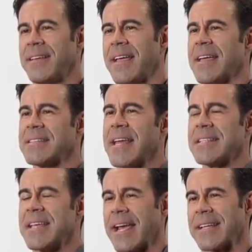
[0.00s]
And 10
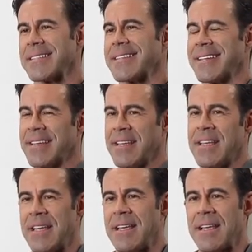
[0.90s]
seconds.
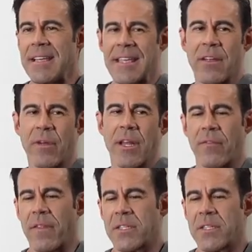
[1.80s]
Get ready for the